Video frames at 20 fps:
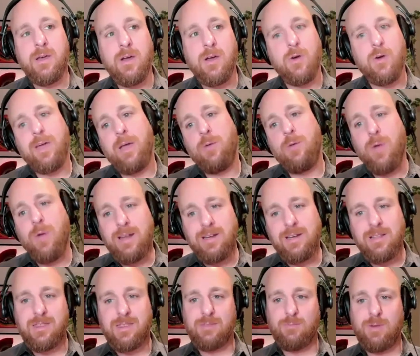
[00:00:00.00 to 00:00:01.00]
okay, when
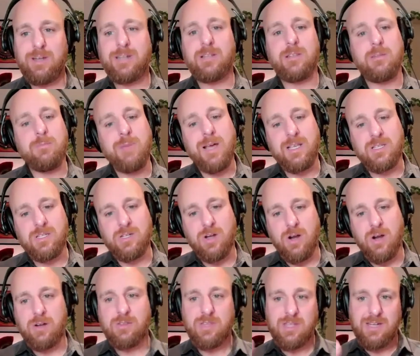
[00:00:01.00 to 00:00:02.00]
did the mess
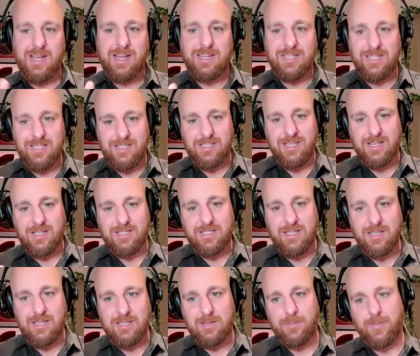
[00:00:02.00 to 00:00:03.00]
start? The
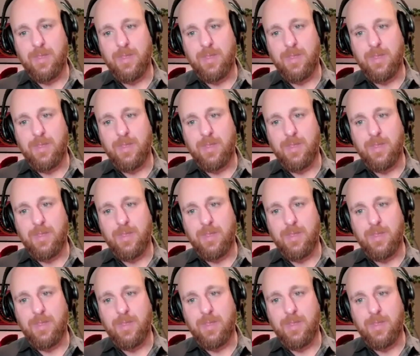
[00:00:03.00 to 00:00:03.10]
1960s.